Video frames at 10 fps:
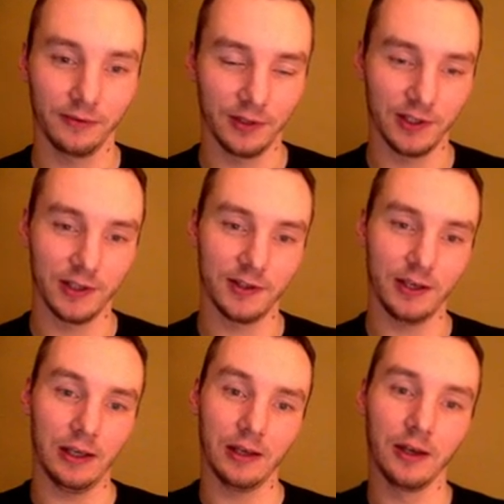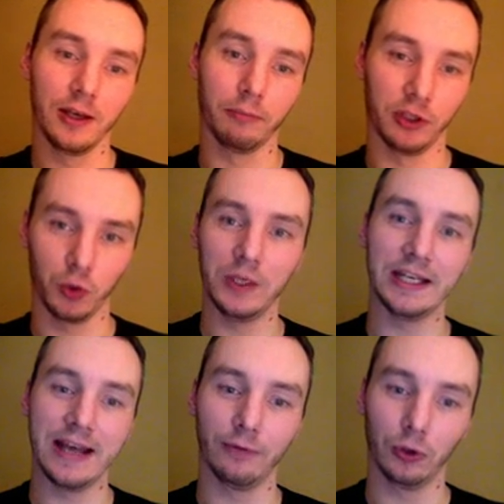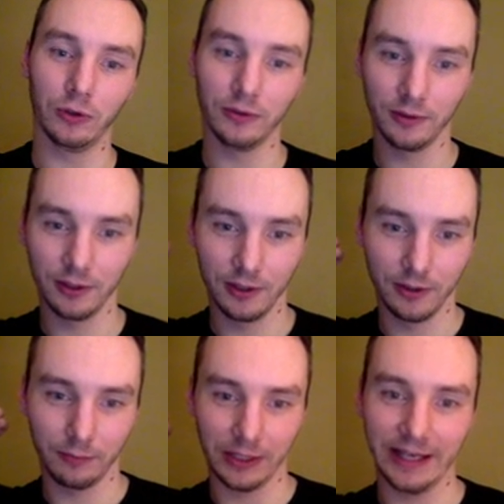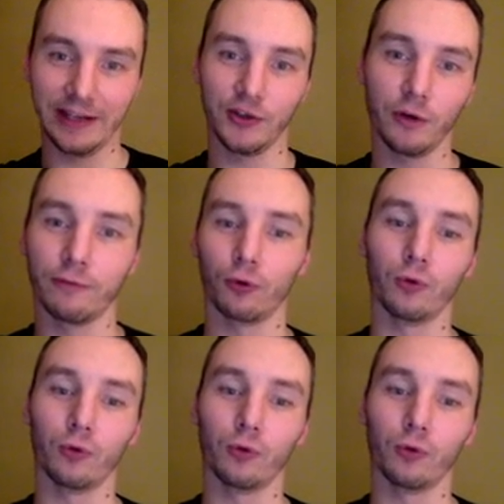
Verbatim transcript: This is the between level player's overall